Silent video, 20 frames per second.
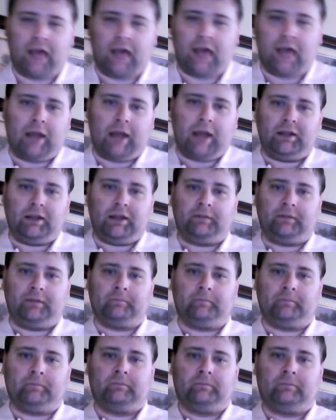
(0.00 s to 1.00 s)
agony,
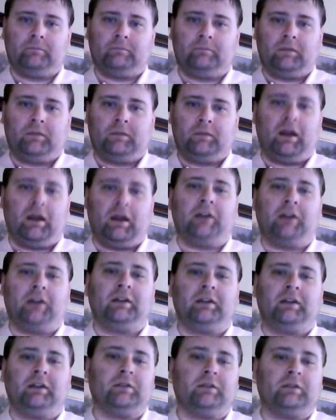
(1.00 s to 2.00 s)
the
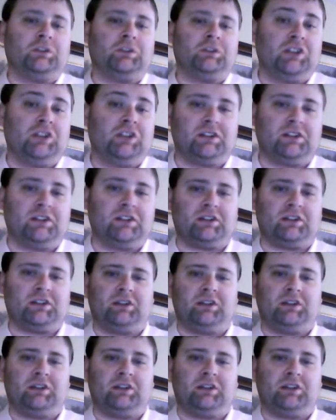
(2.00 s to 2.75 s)
idea of a Jesus